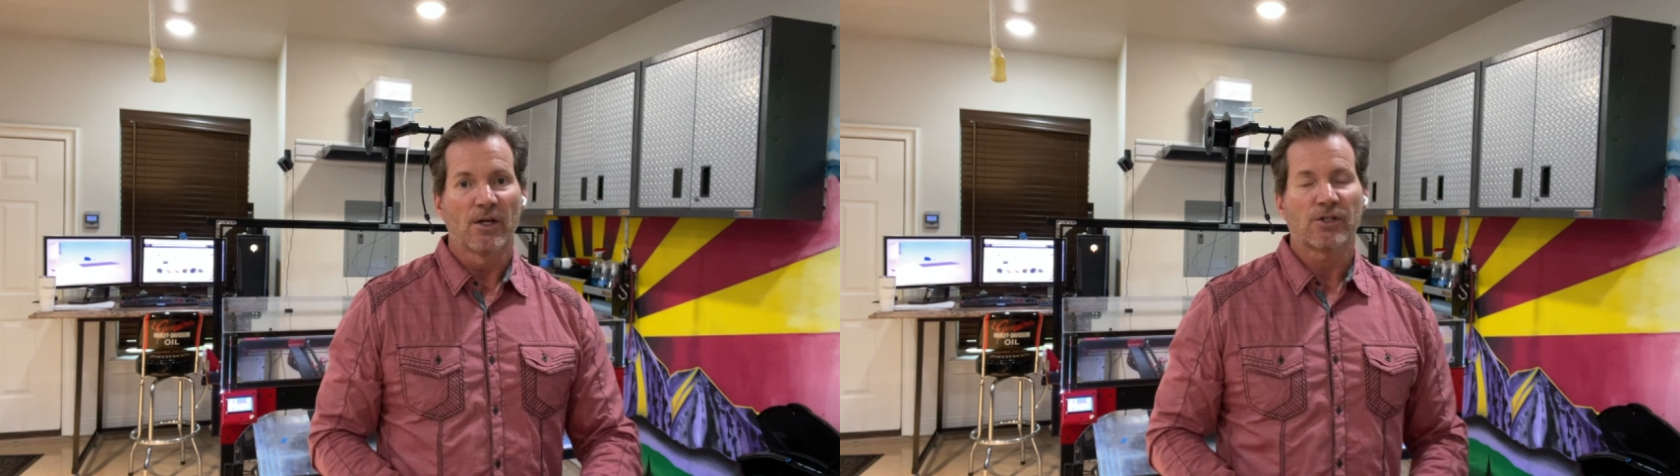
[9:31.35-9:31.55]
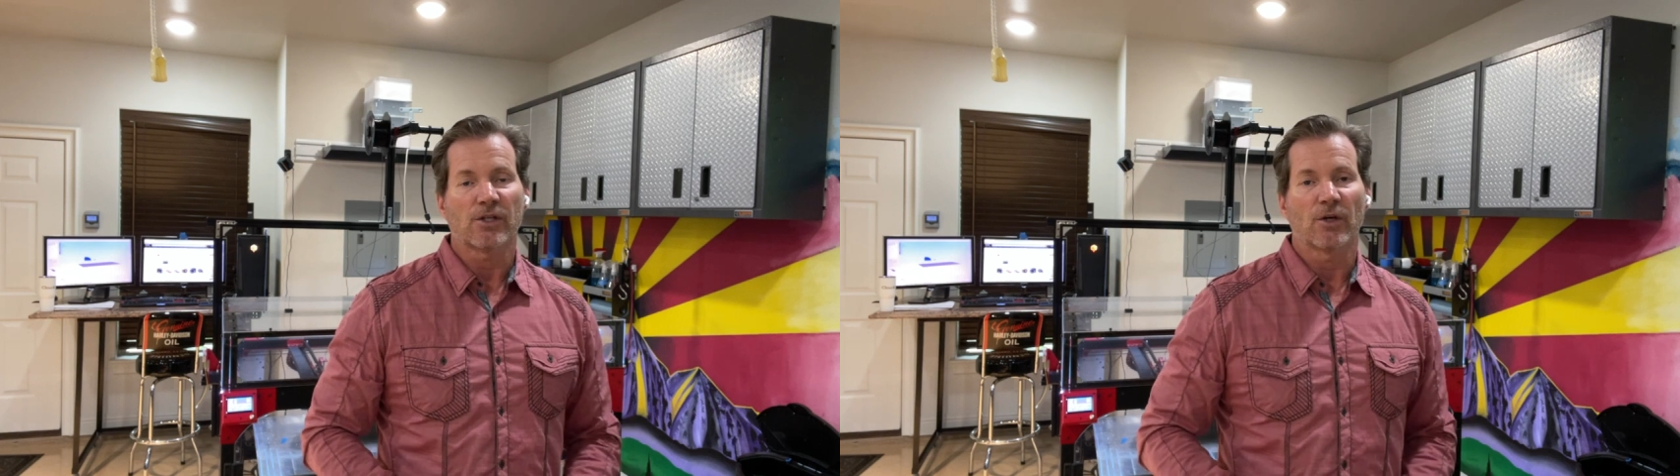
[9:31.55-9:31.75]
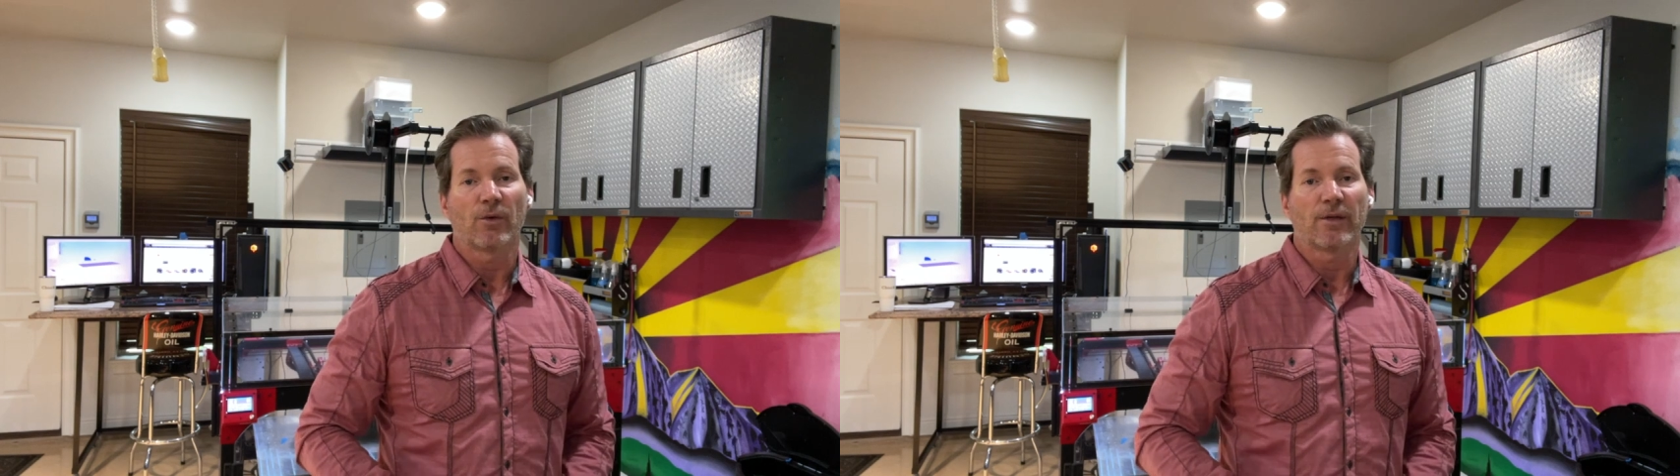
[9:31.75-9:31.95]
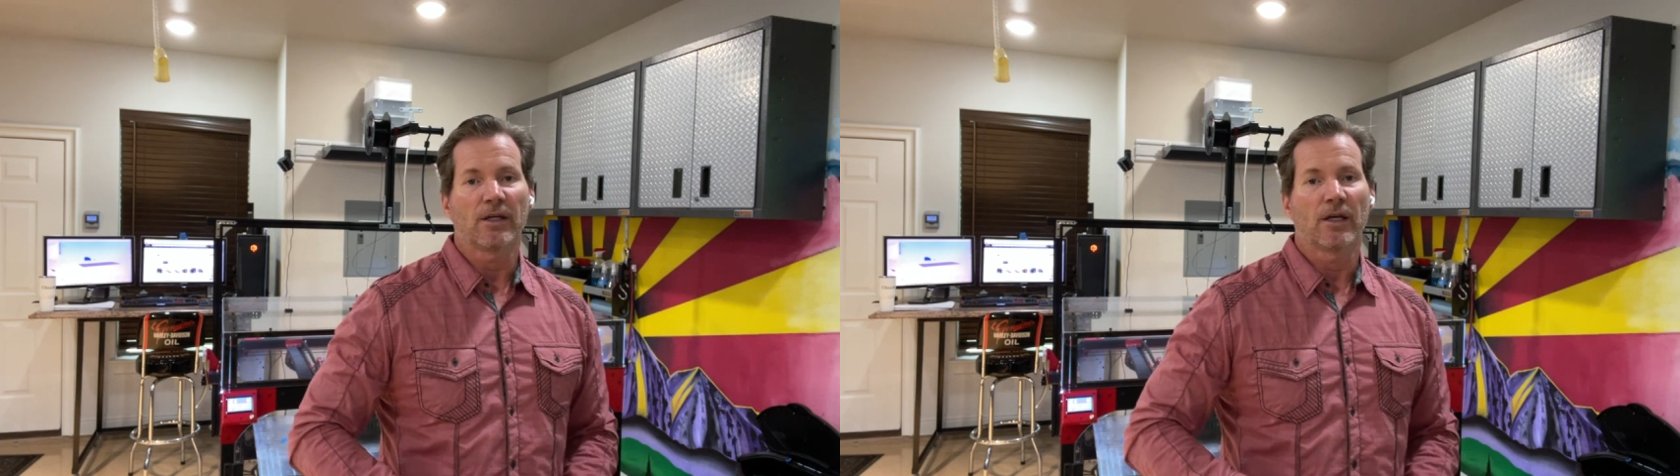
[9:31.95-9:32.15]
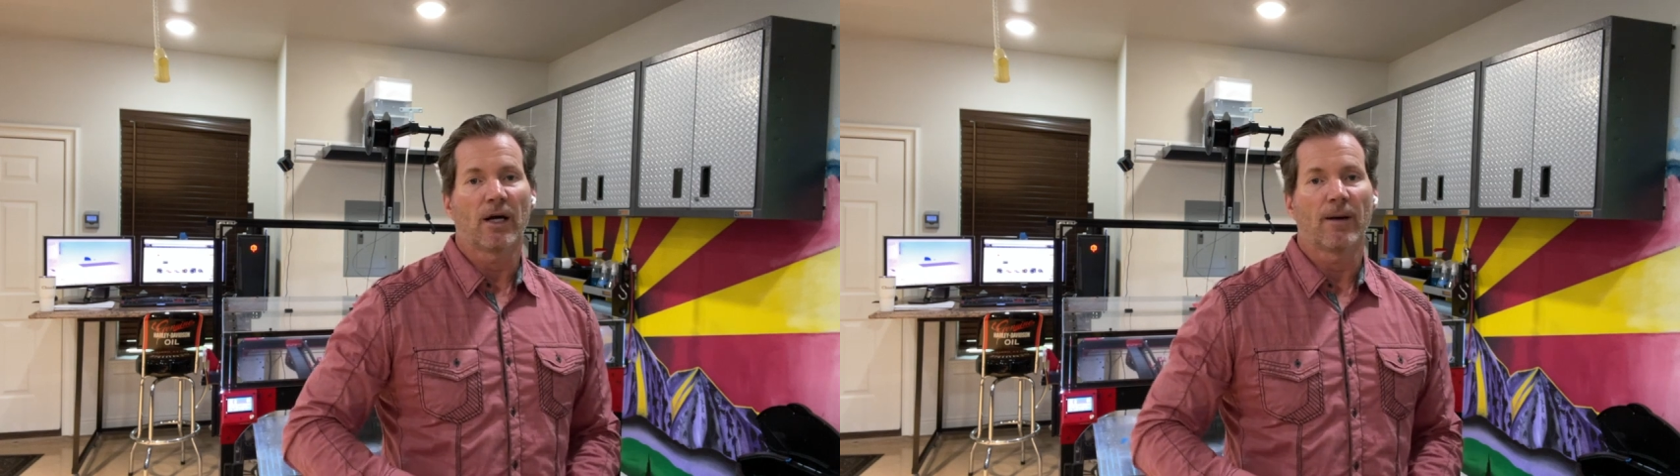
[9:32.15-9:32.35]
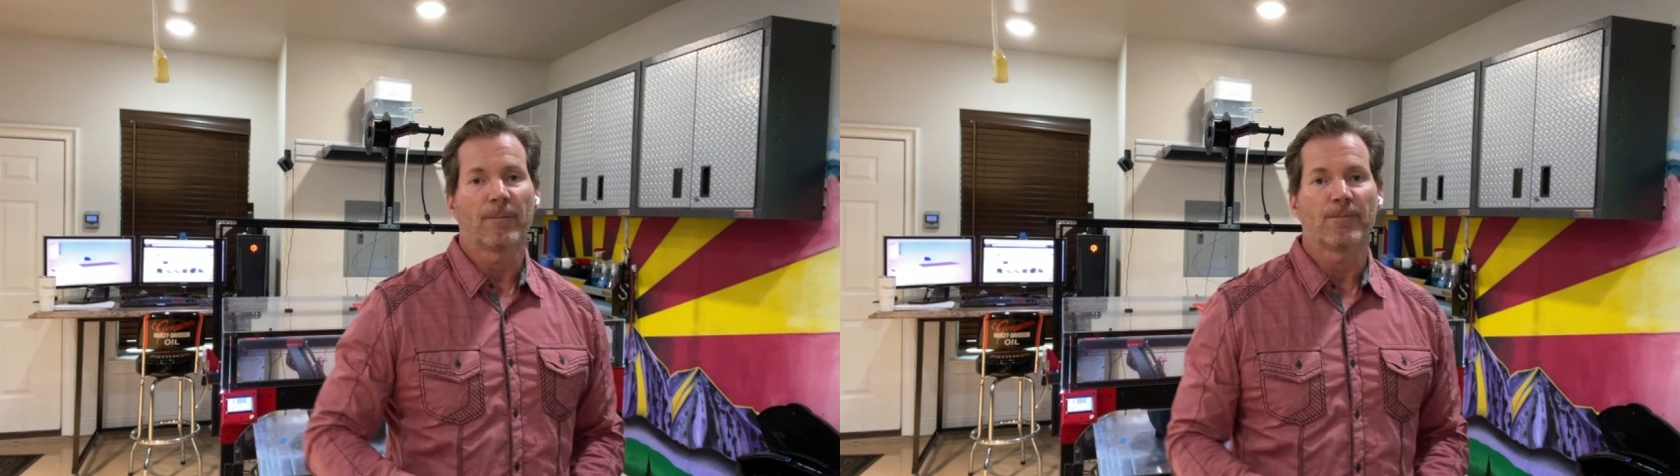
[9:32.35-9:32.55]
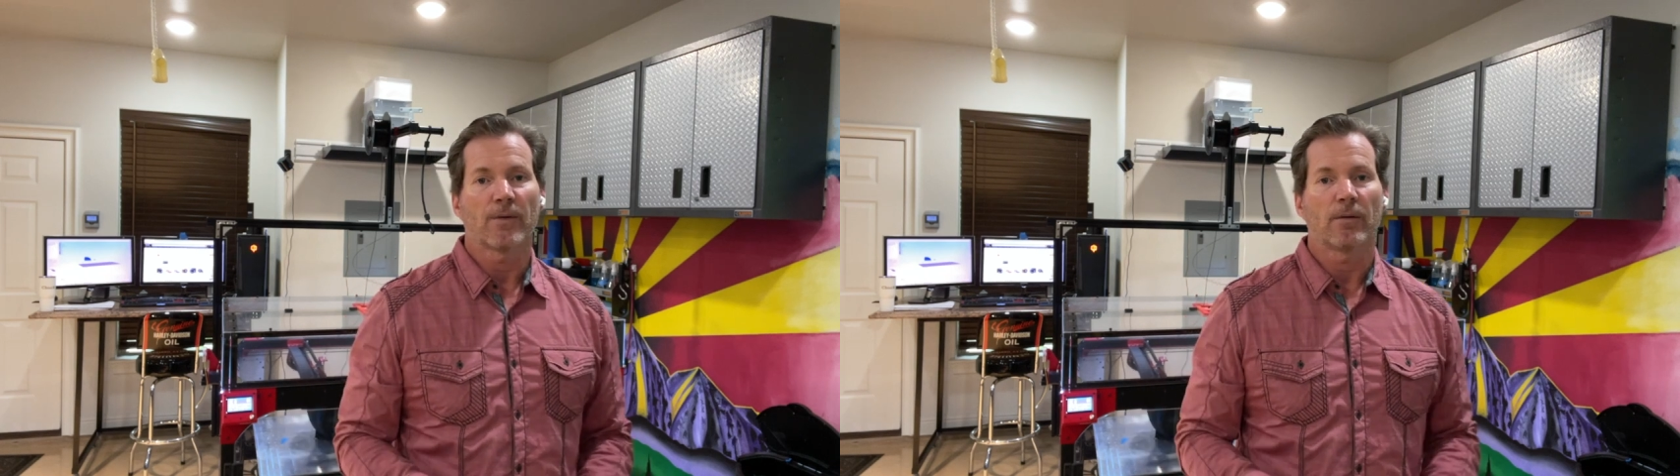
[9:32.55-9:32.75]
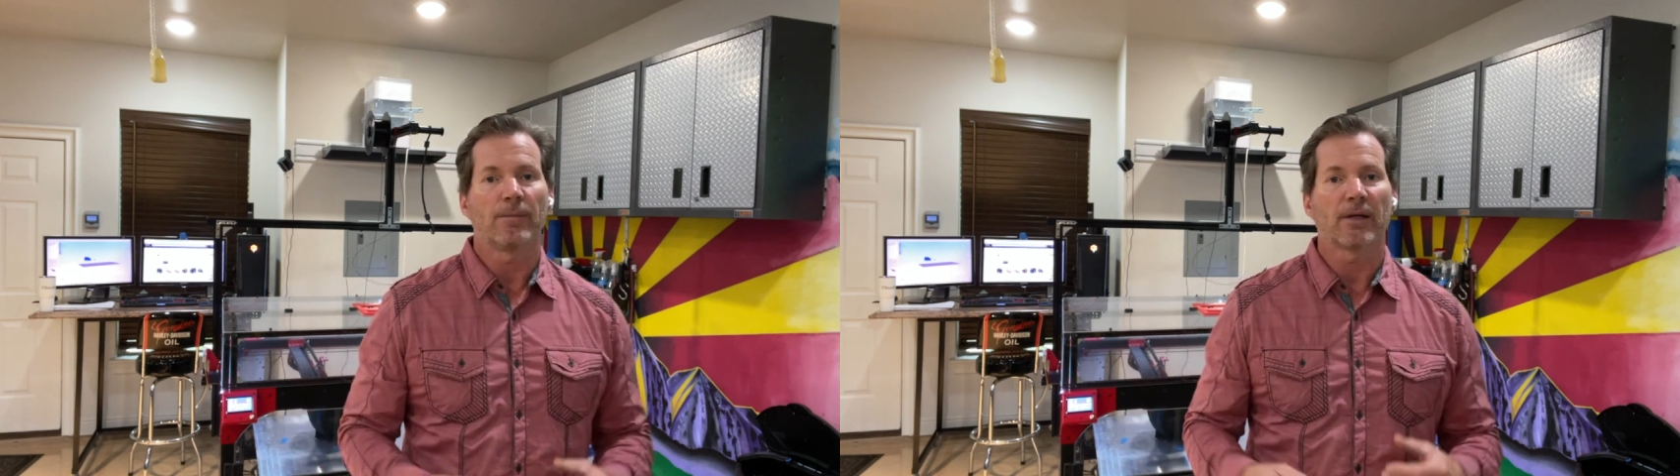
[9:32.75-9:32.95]
So
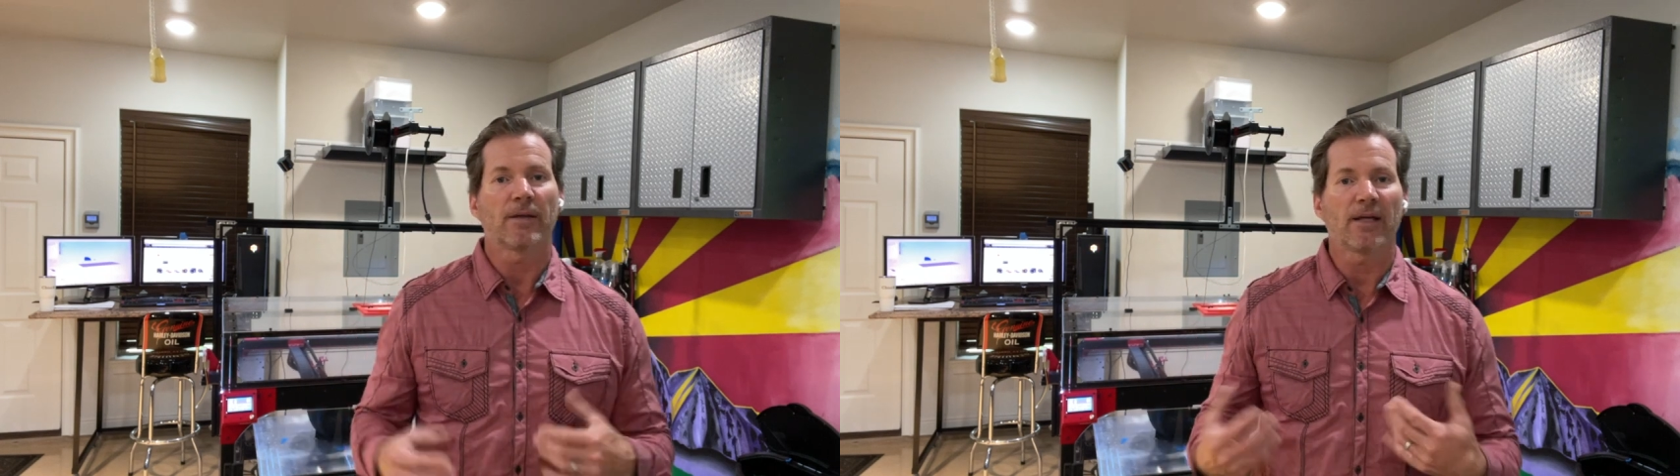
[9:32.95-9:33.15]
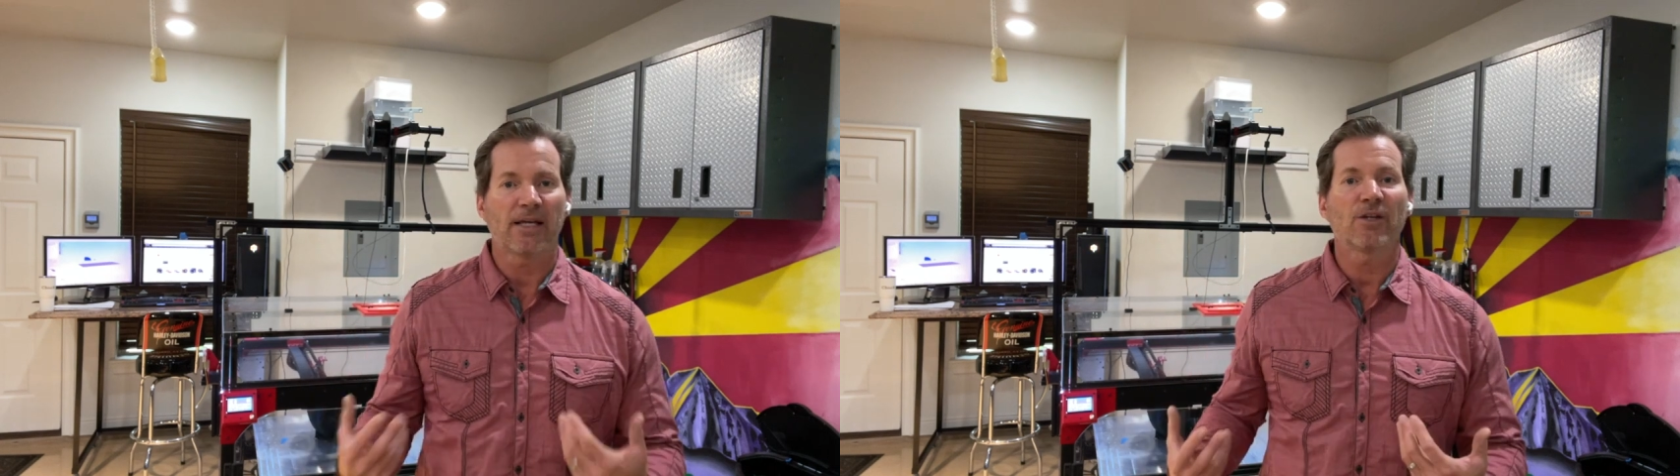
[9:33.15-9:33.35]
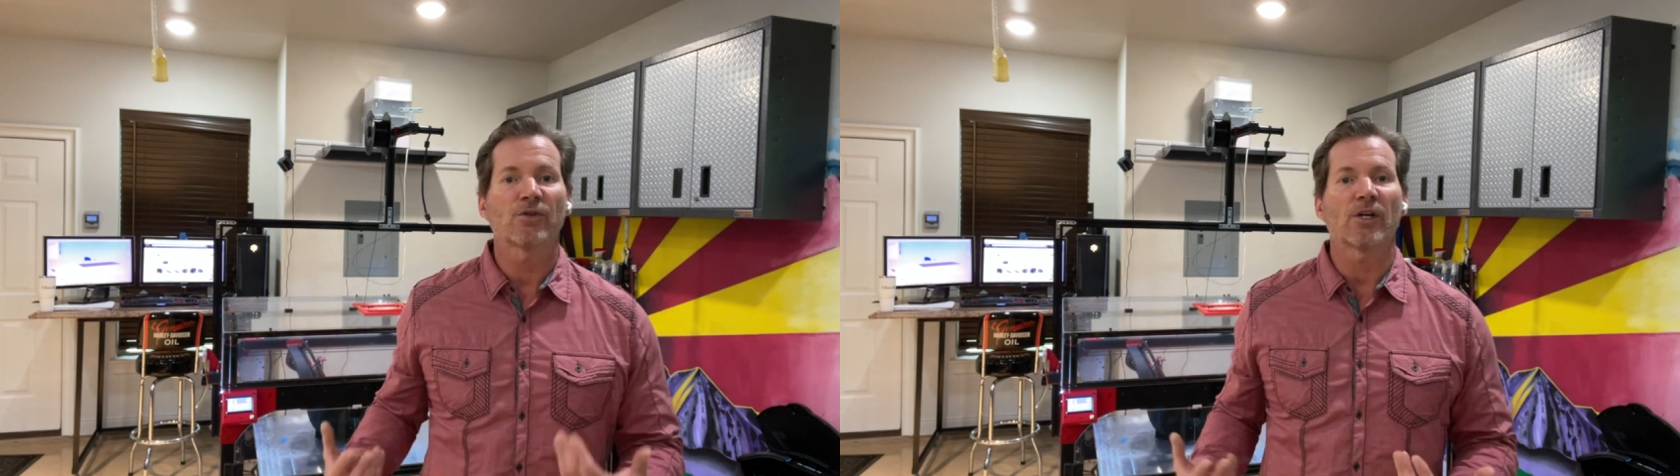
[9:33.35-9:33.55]
the heaters